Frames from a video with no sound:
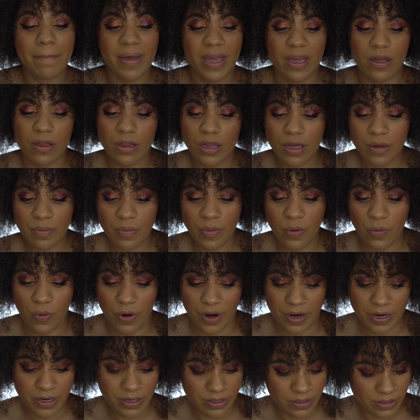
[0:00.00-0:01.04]
Belle
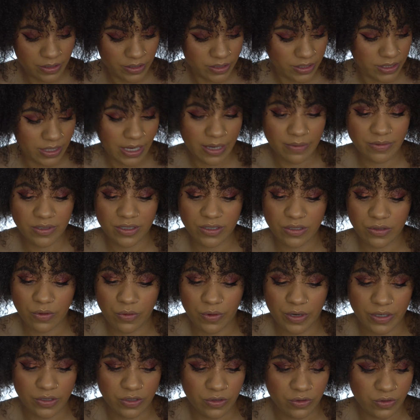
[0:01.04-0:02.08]
Amour. So I'm just
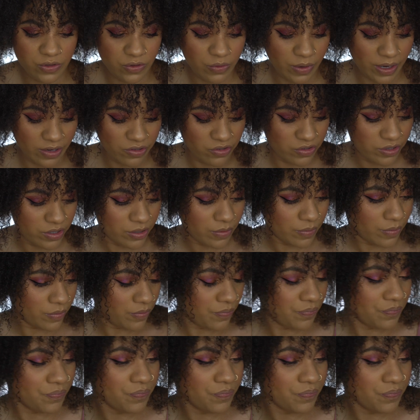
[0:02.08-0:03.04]
going to swatch them